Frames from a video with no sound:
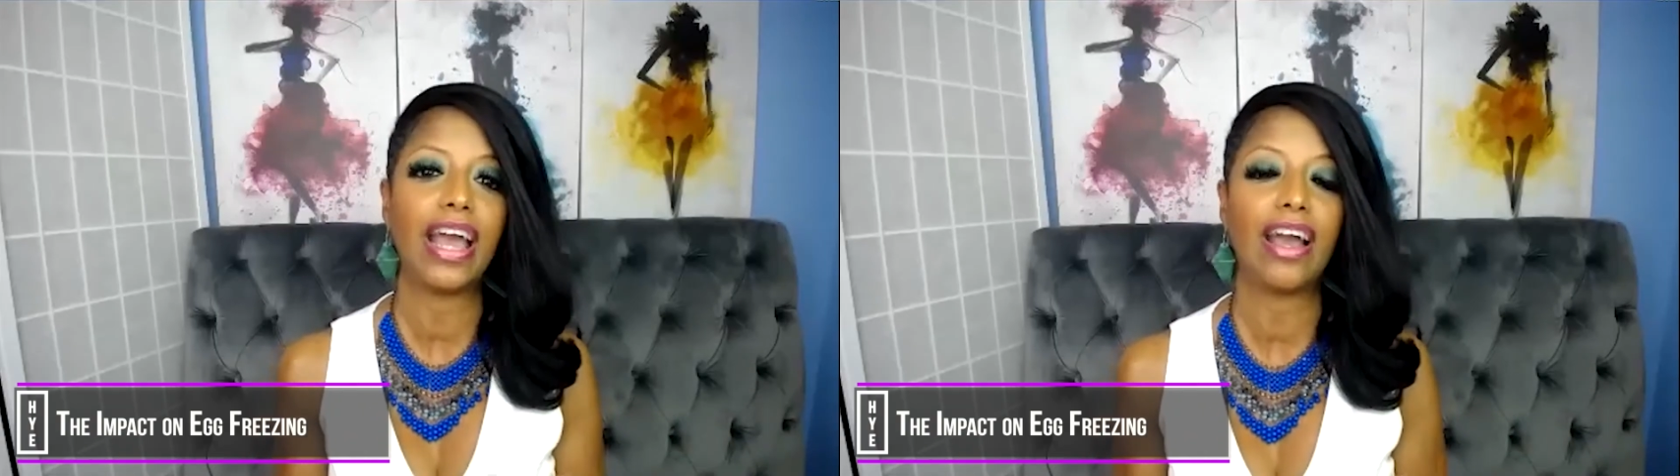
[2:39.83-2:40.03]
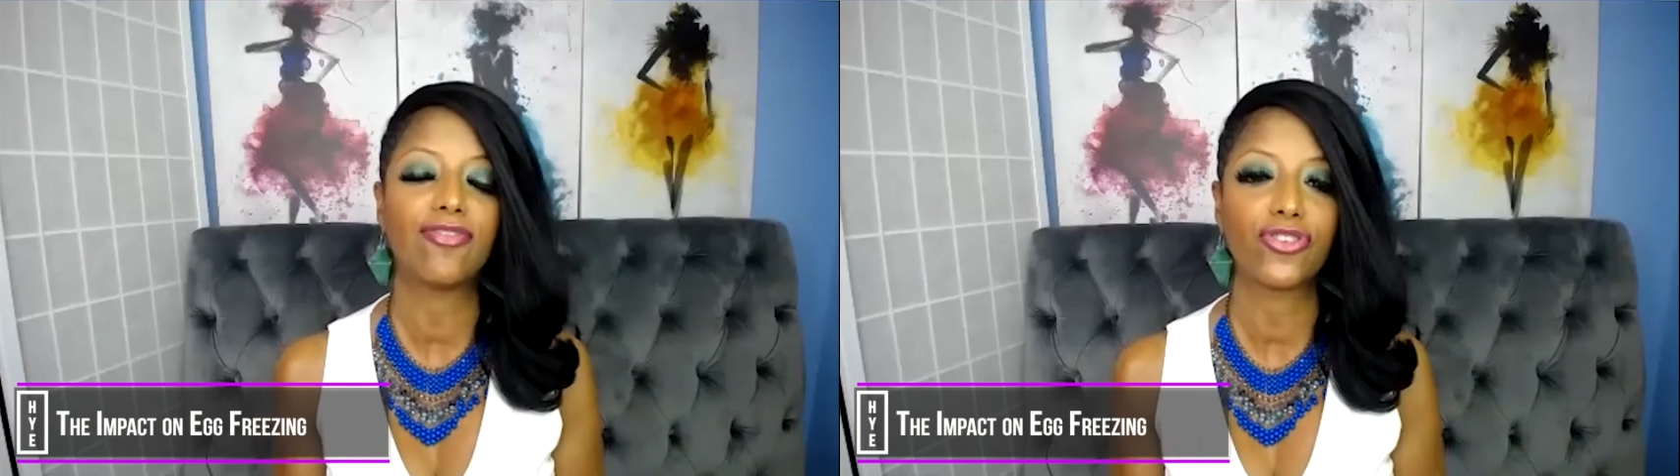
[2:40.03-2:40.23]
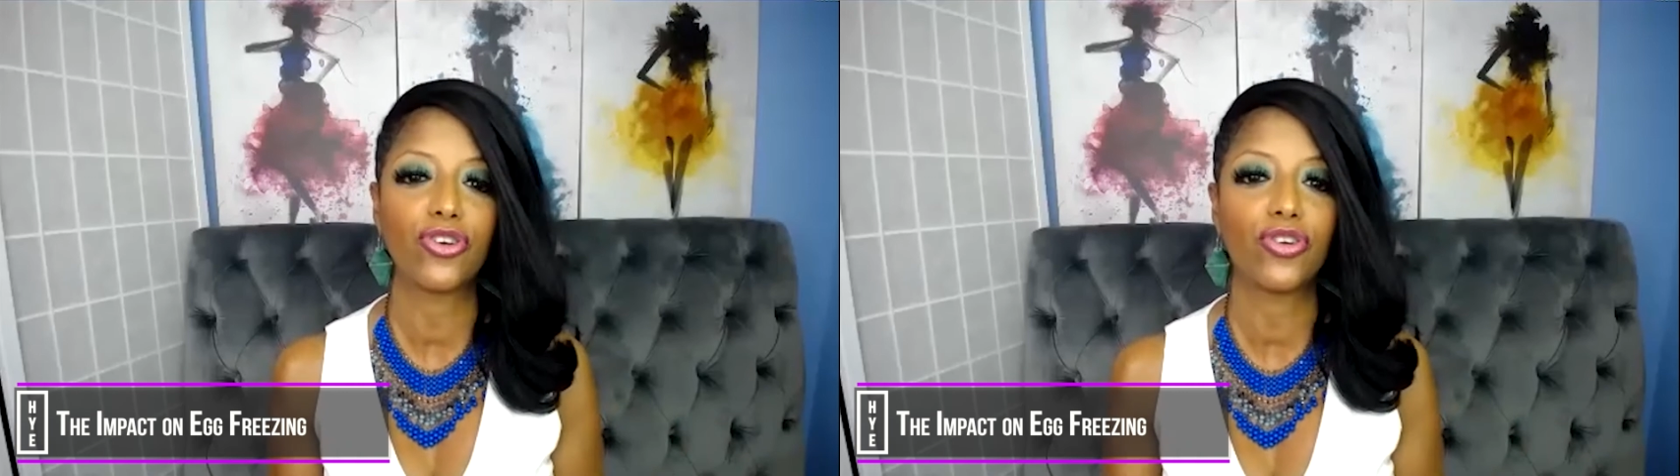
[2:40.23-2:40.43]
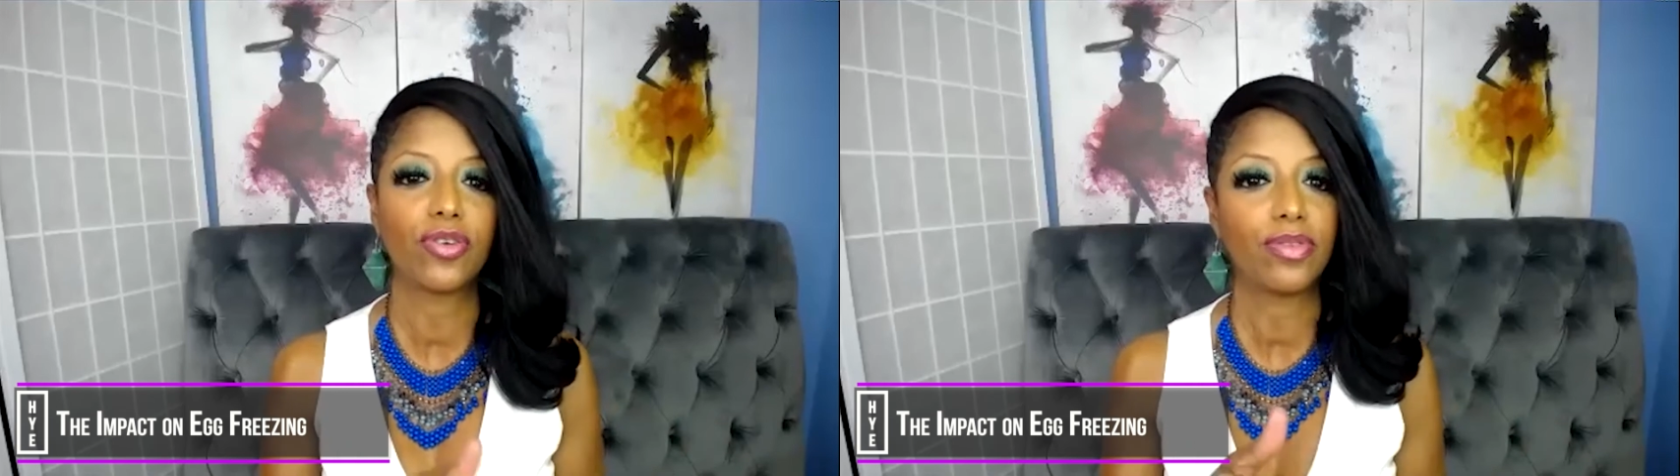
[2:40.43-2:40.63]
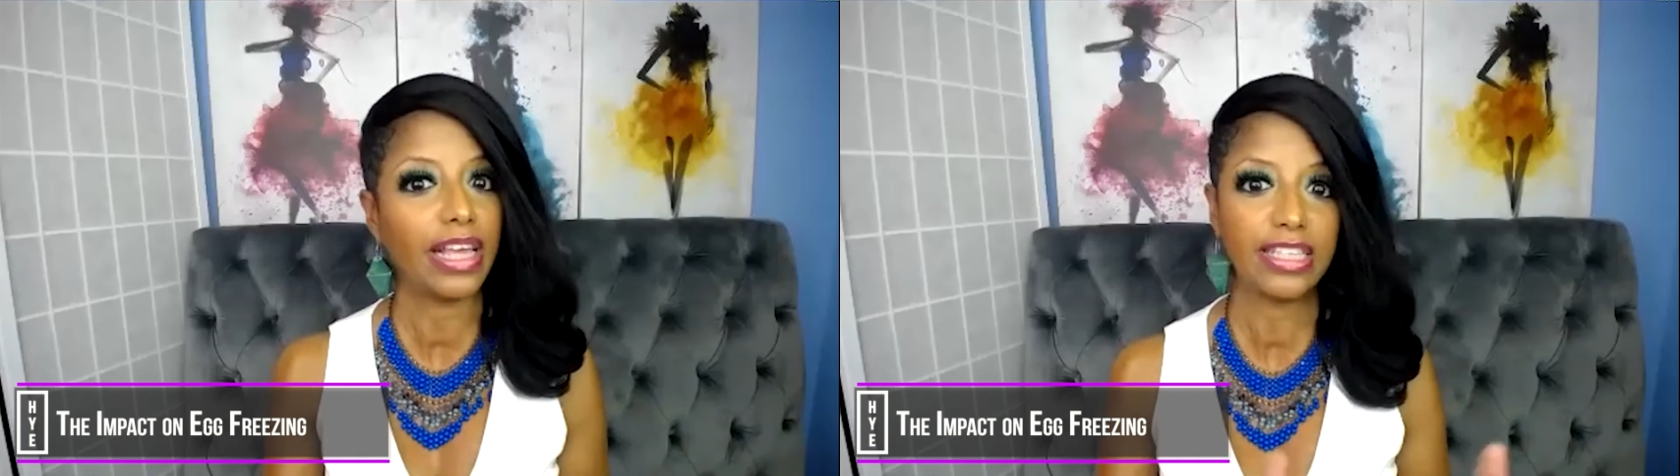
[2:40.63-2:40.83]
After
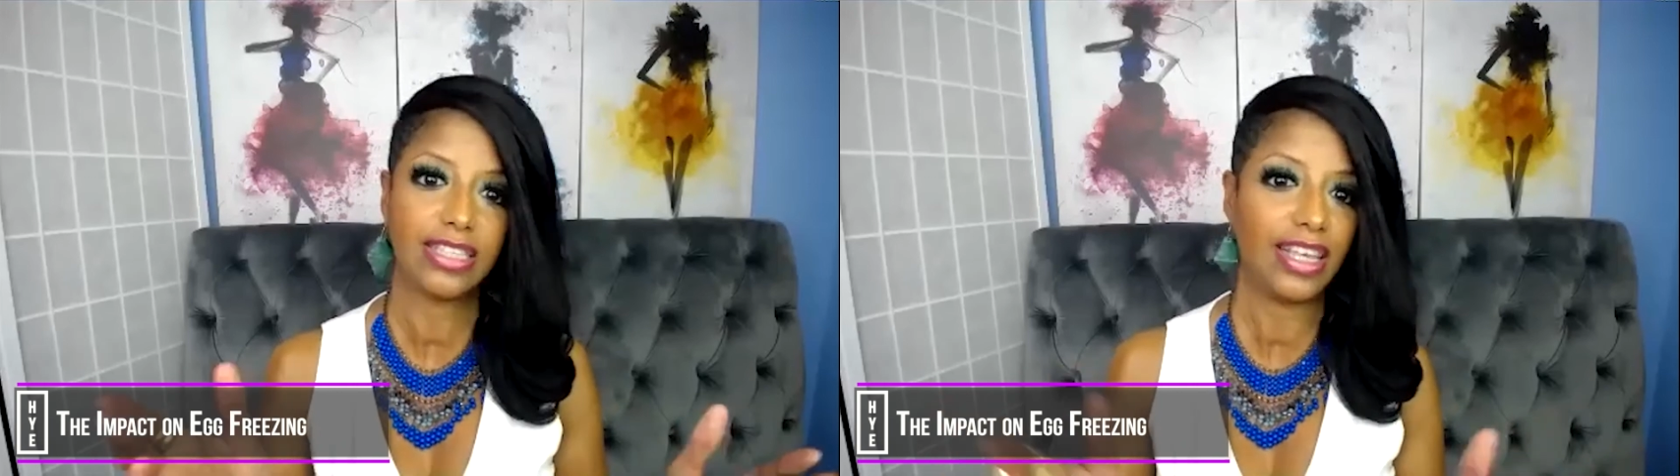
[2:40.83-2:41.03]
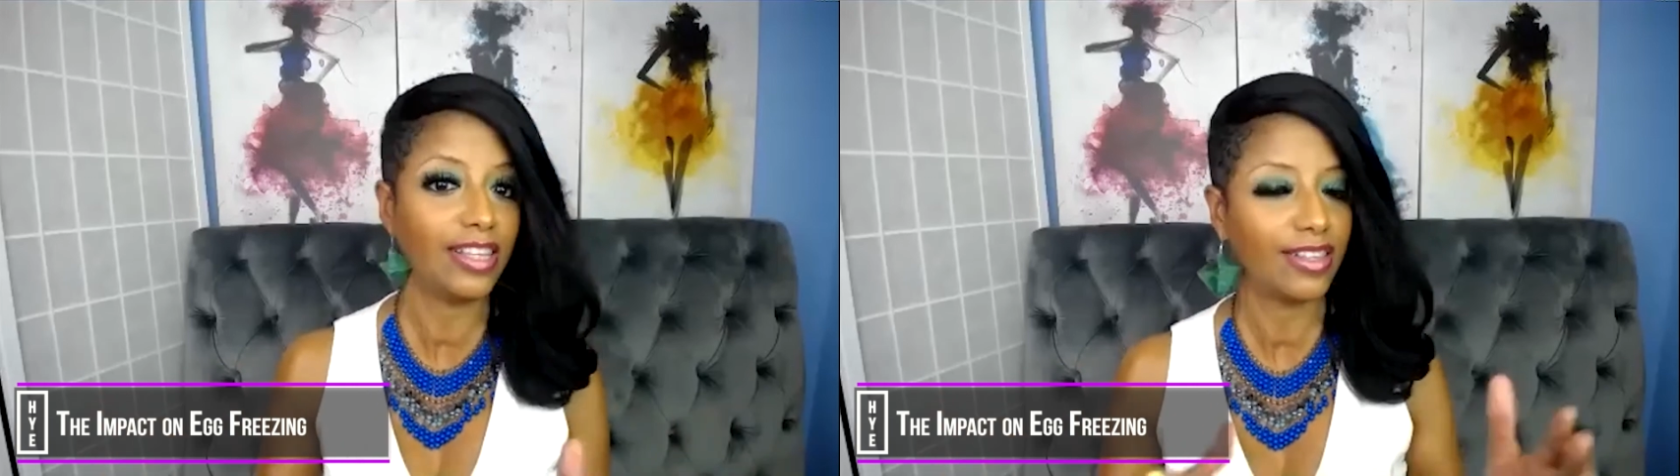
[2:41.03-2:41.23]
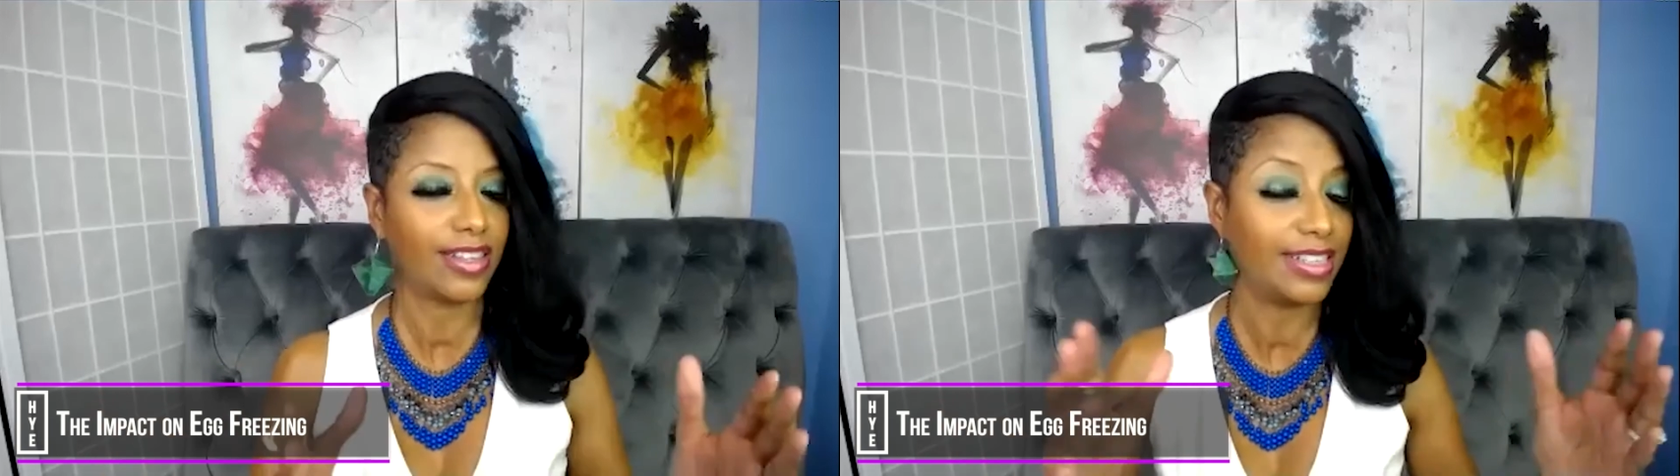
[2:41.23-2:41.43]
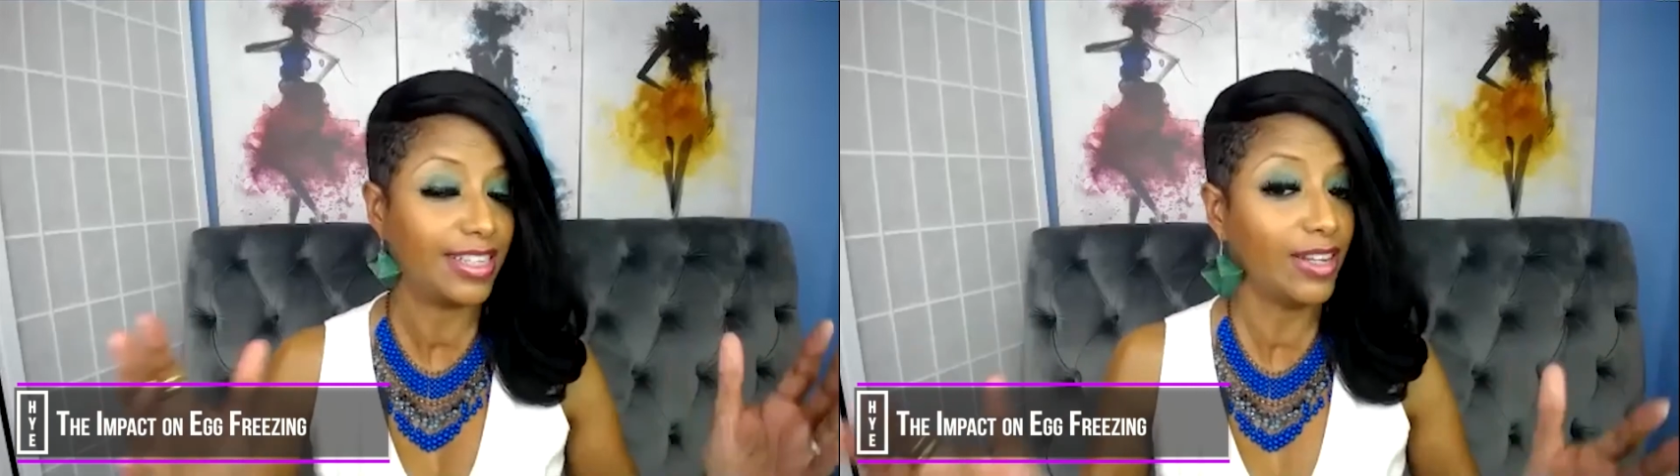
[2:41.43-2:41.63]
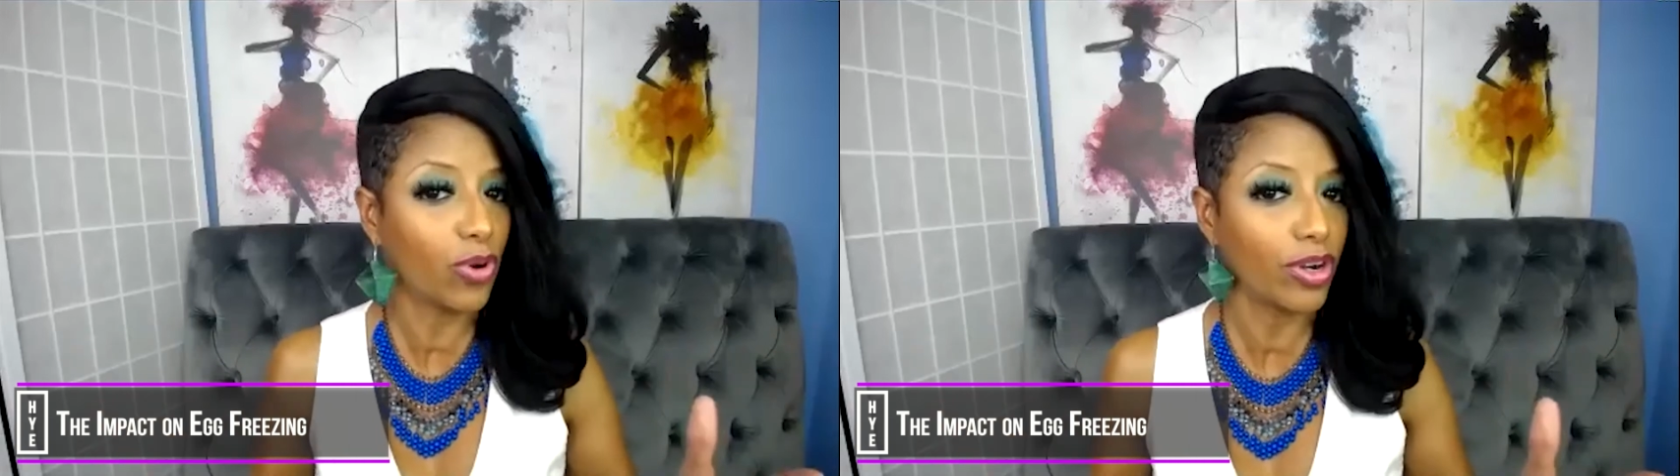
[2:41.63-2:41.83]
it
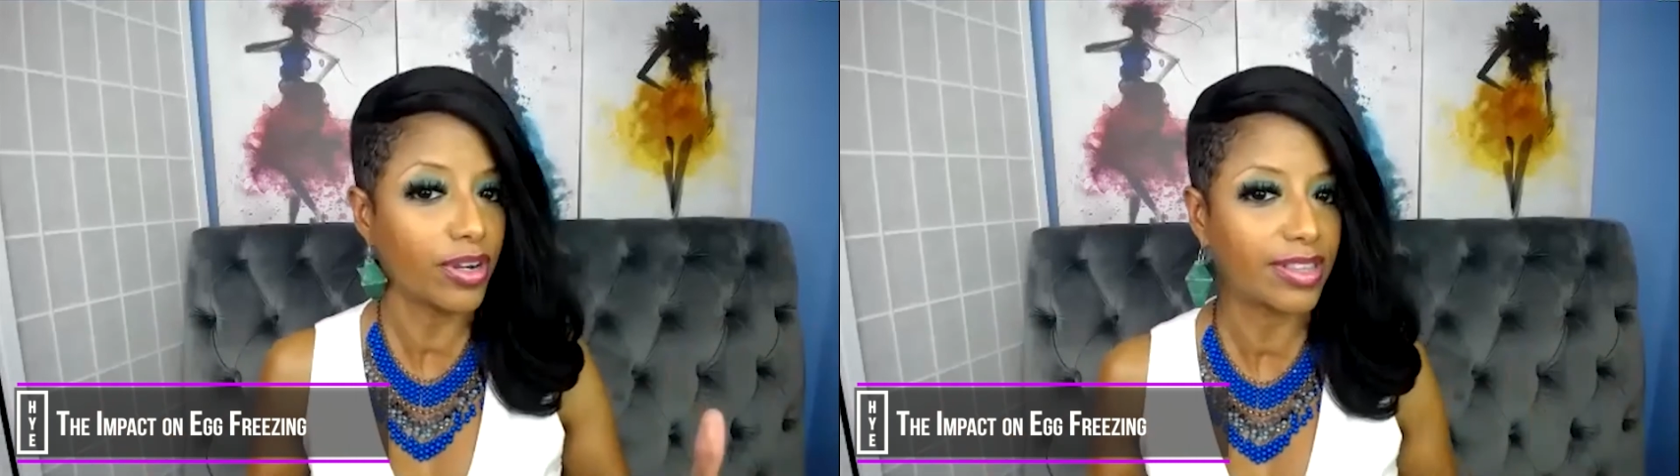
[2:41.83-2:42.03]
didn't work,